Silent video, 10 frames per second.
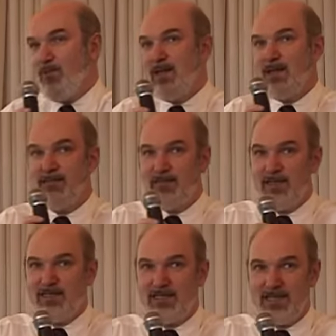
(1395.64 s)
We live
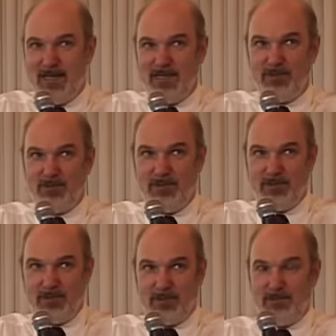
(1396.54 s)
in a strange
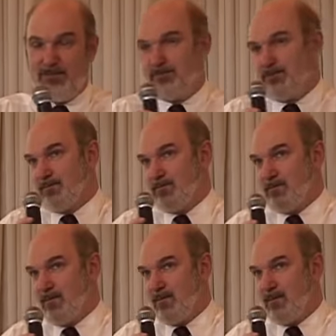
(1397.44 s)
world.
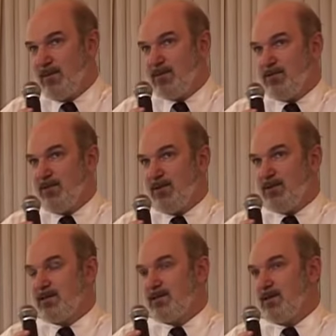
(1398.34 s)
This
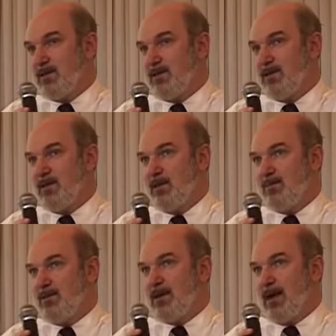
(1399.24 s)
world
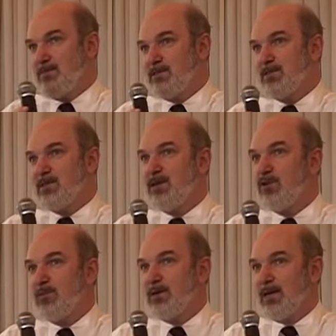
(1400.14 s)
becomes
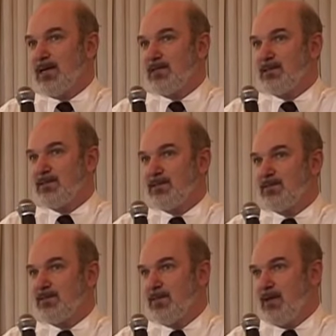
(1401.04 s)
globalized,
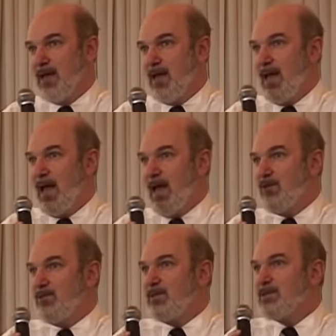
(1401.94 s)

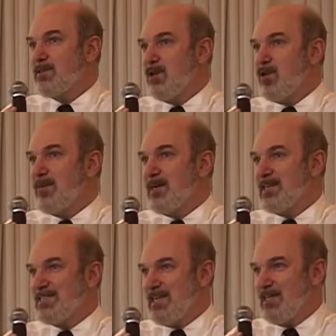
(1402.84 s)
and with
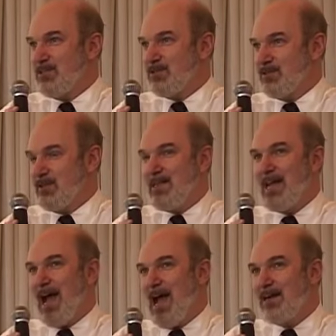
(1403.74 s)
globalization,
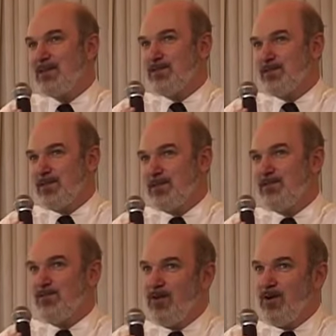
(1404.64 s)
the
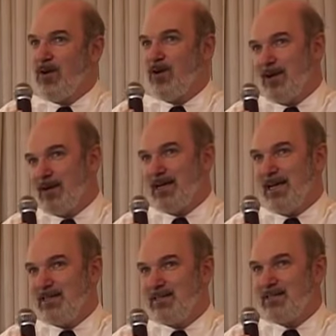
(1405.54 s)
arguments for or
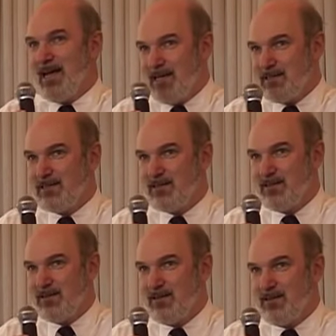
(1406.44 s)
against
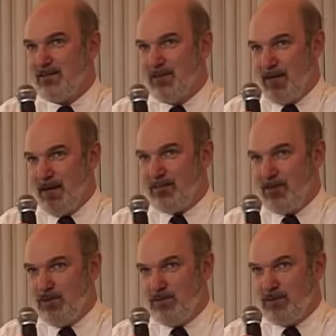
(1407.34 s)
us become
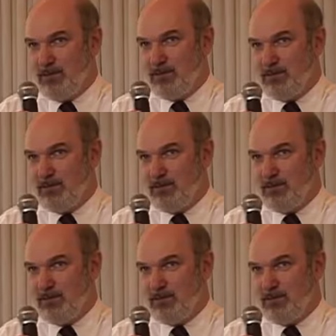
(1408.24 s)
global.